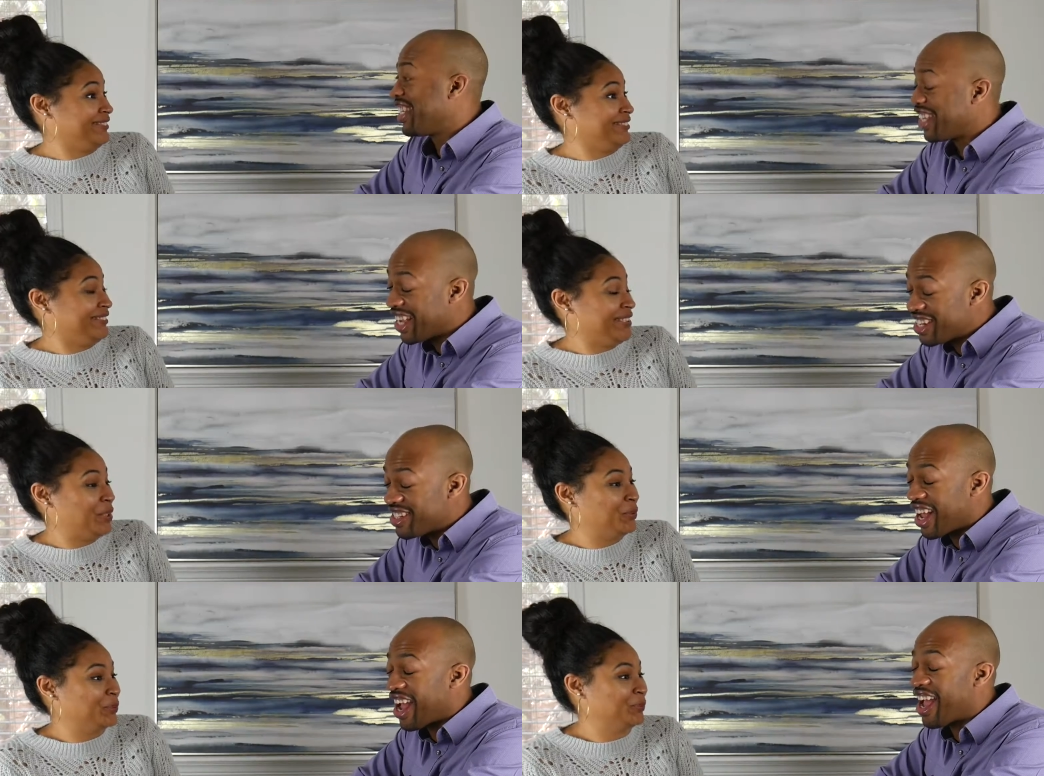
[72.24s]

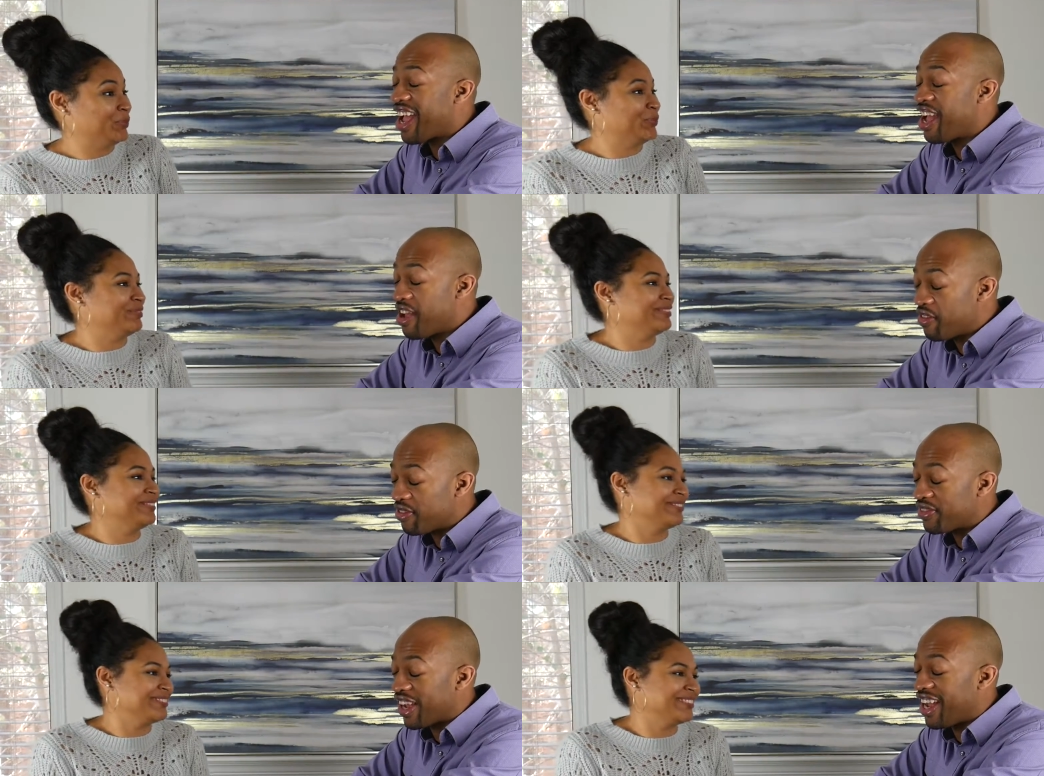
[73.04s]
Speaker 1: Yes, I have.
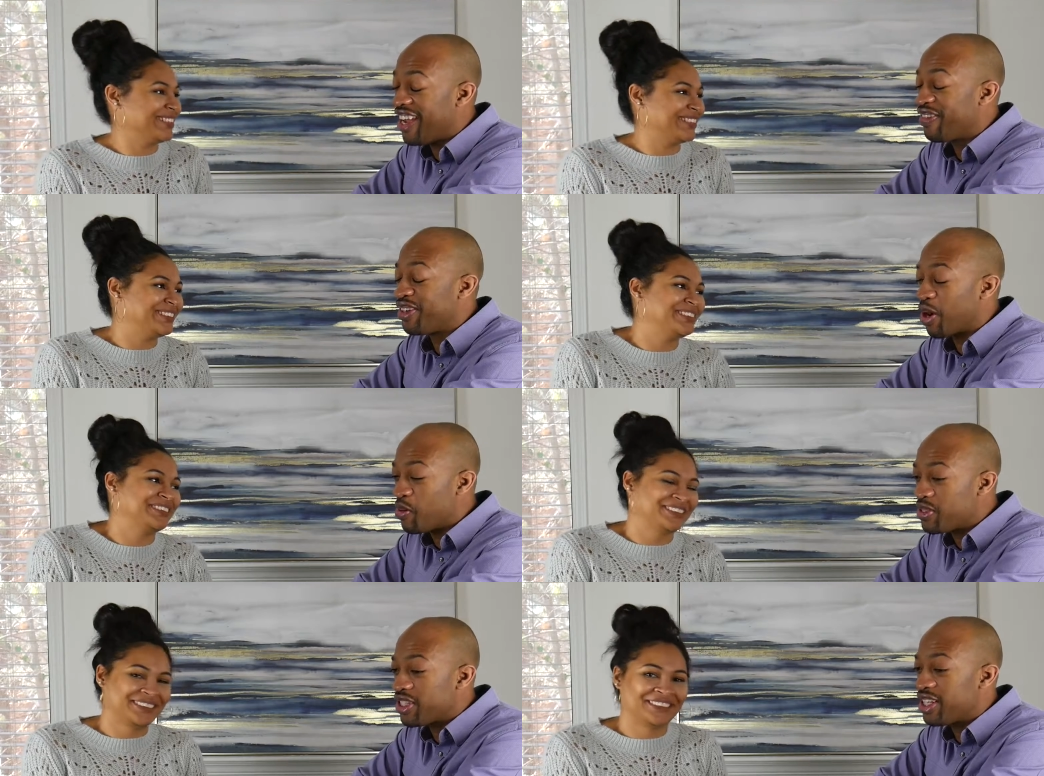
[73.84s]
I have
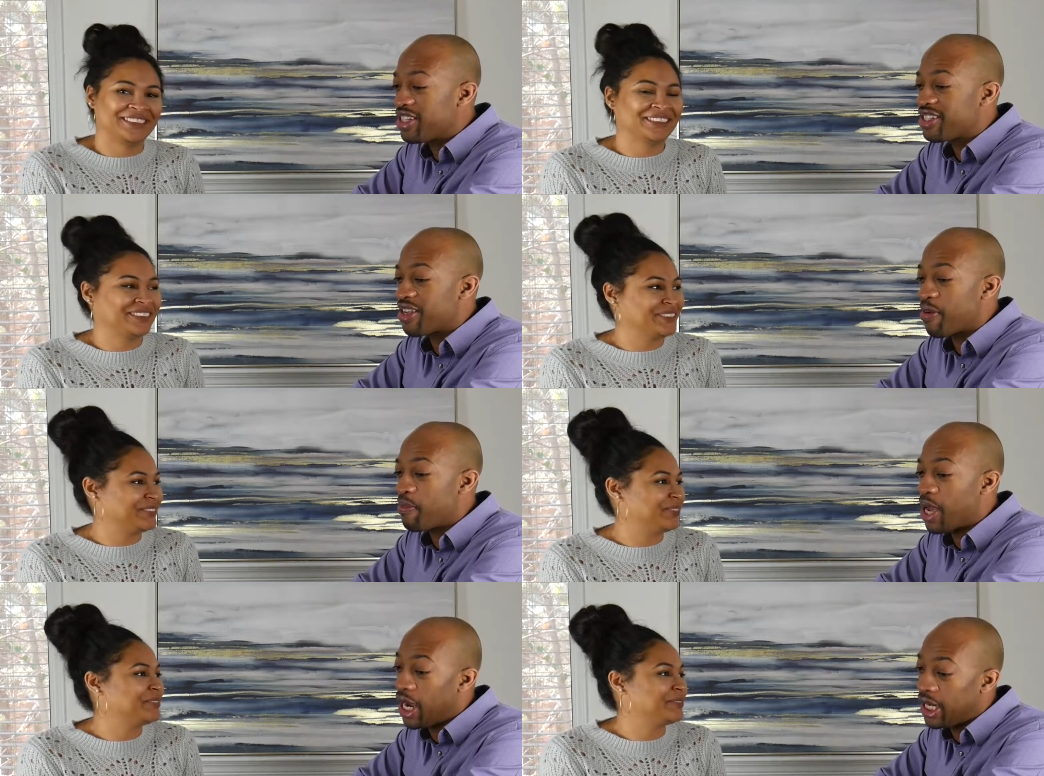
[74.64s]
ghosted
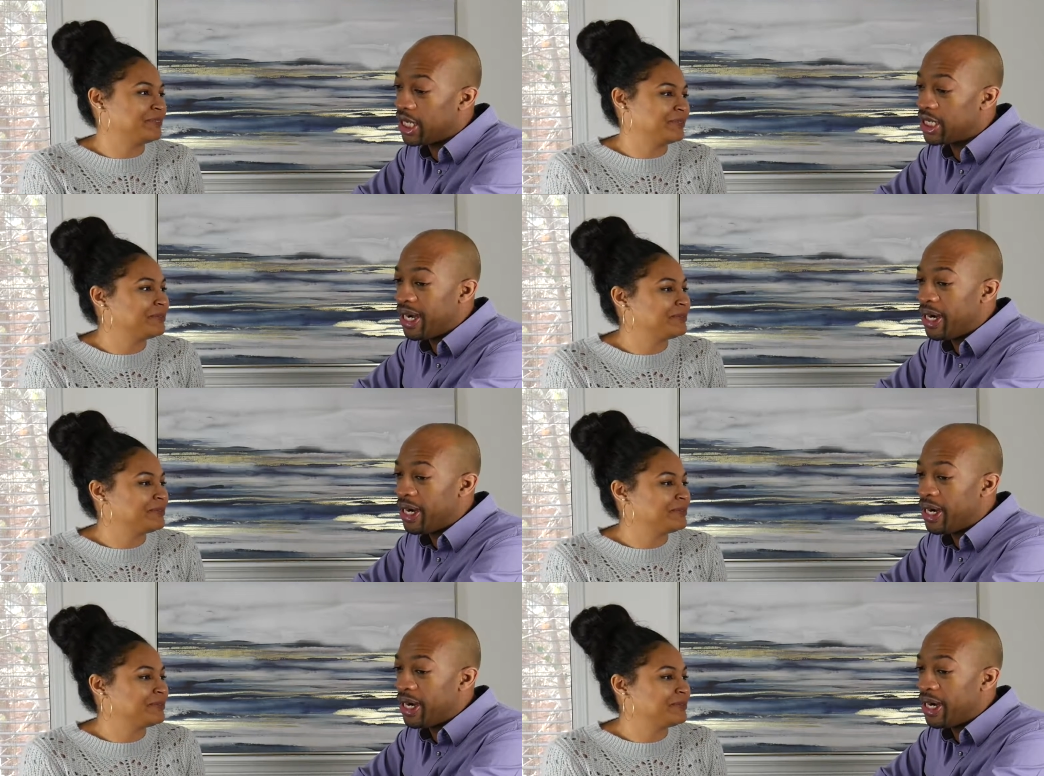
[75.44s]
somebody.